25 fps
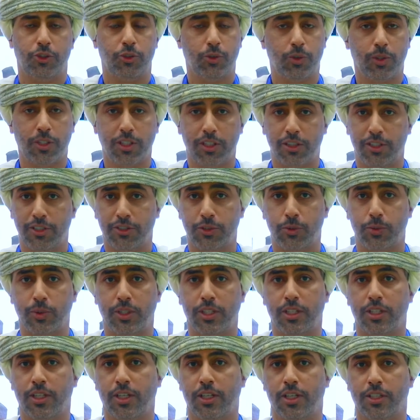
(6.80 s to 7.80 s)
During this
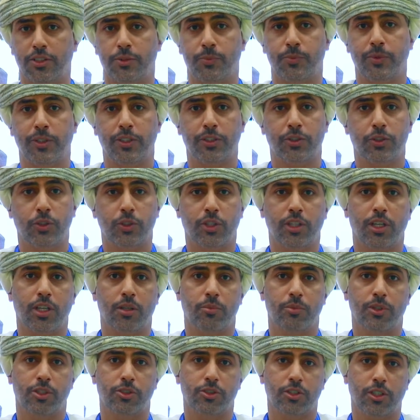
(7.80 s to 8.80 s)
week has been talking
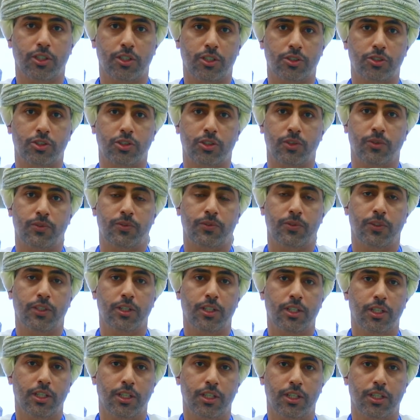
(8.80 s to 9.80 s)
about a lot of
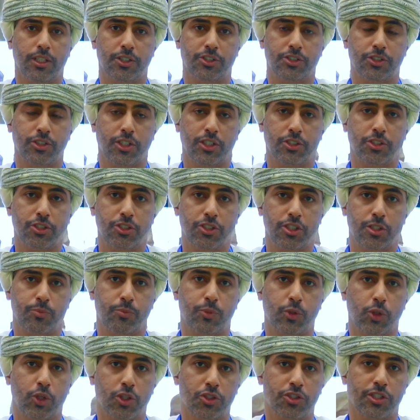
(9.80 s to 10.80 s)

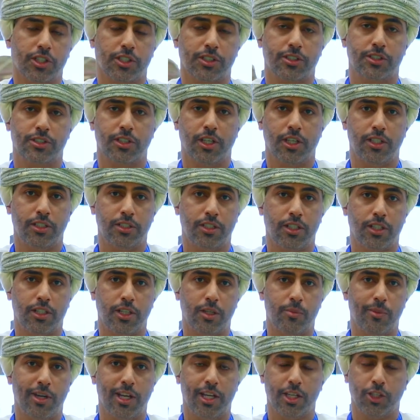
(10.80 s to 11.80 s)
strategic projects under
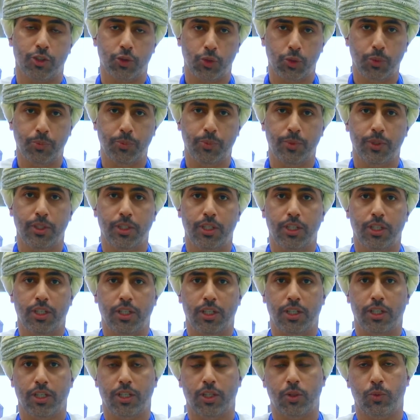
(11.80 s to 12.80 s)
Nama Group.
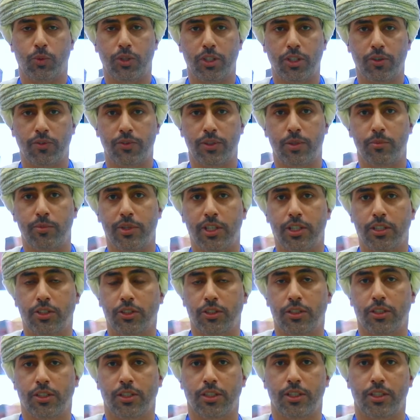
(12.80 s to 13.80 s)
One of the
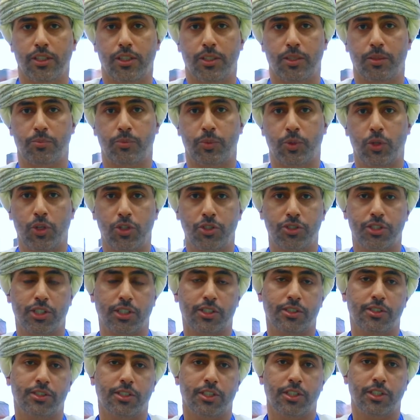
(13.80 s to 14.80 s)
main
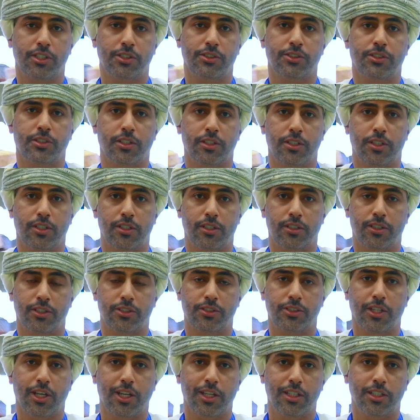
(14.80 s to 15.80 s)
projects is
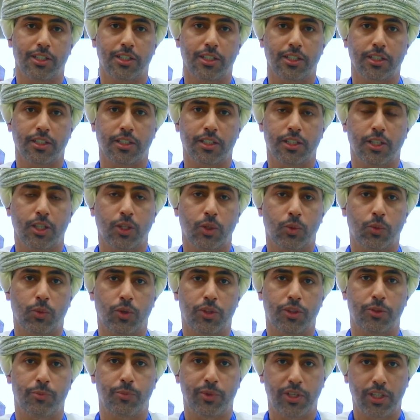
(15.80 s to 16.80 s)
the signing
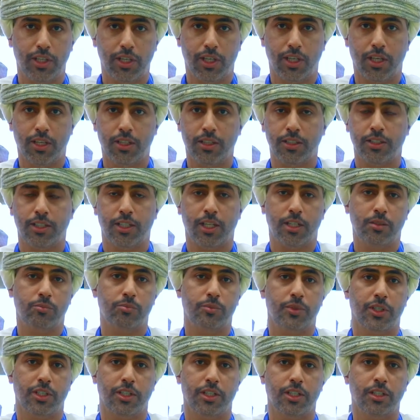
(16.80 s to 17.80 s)
with BIA
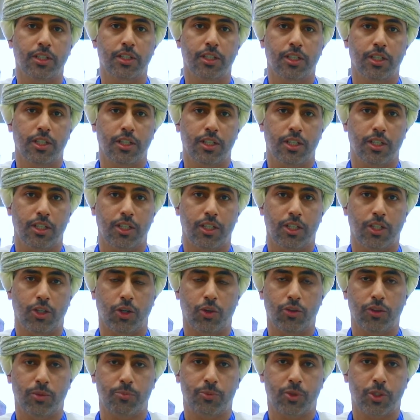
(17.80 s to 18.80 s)
company
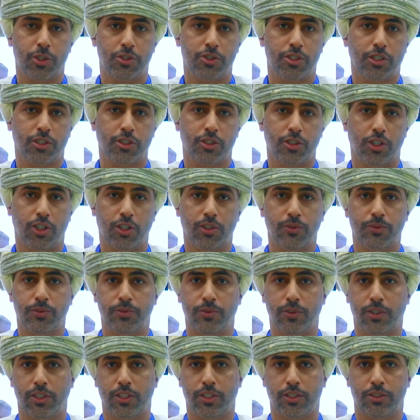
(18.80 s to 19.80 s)
on the project of
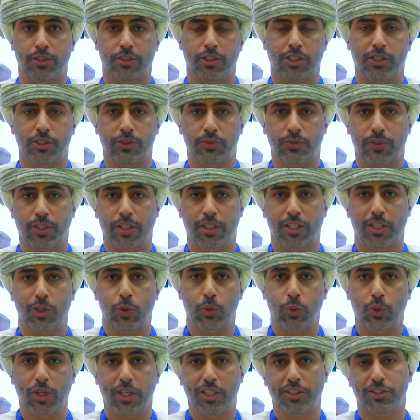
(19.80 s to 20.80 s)

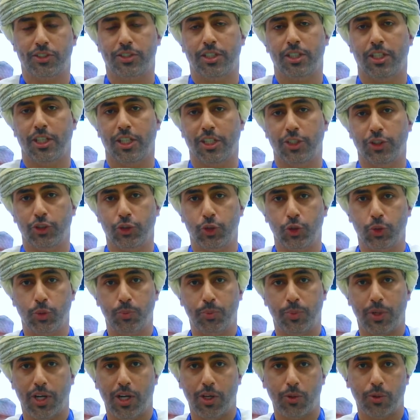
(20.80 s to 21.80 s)
transferring waste
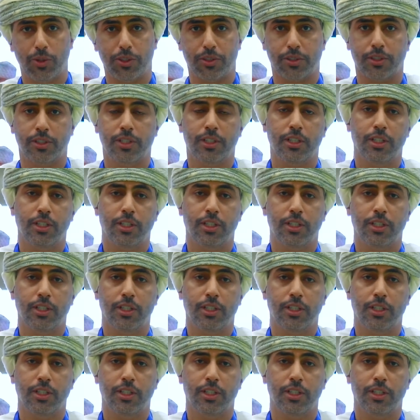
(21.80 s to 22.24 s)
into power,